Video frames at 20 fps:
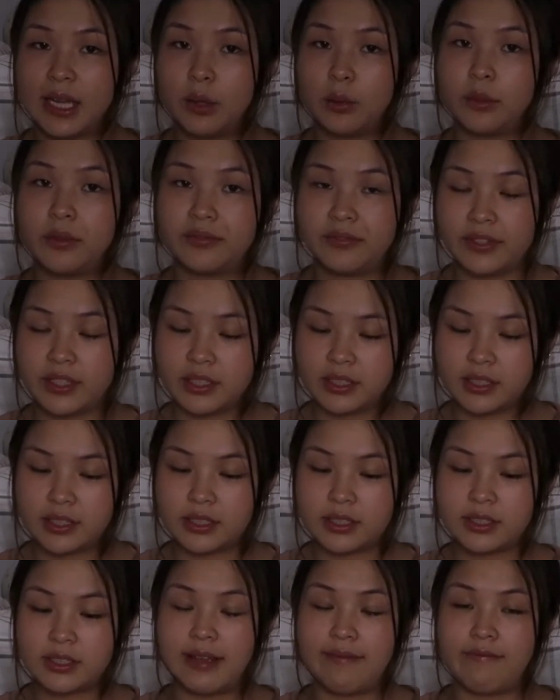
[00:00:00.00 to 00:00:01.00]
how it
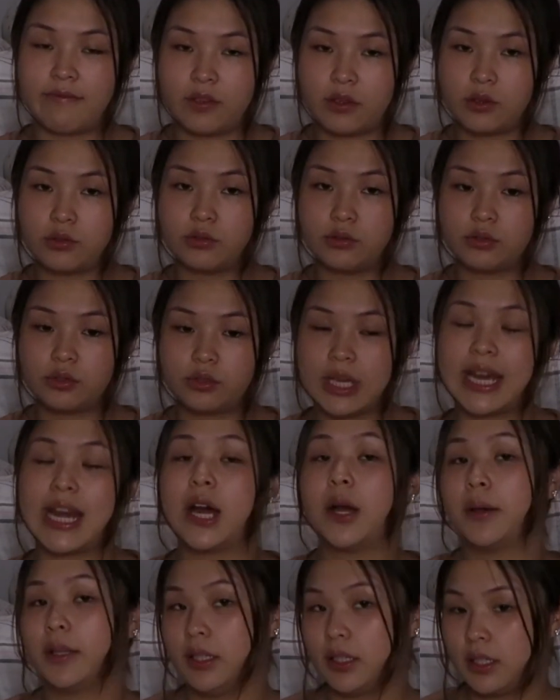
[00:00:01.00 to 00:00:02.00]
fits and feels and
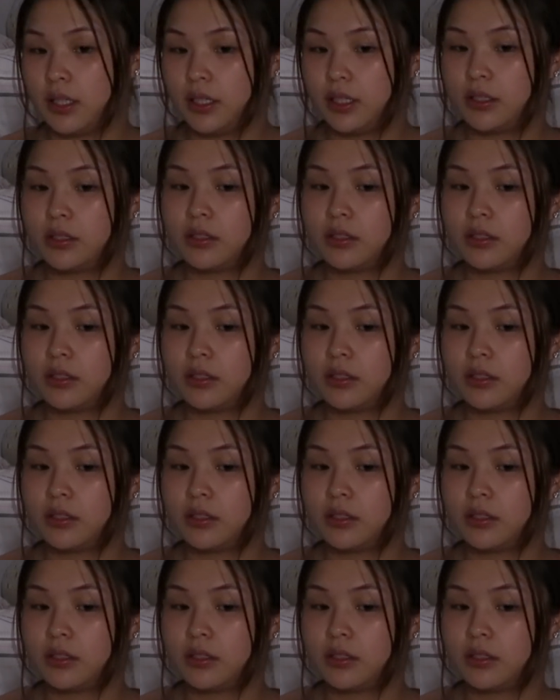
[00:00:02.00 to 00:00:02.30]
how you're looking at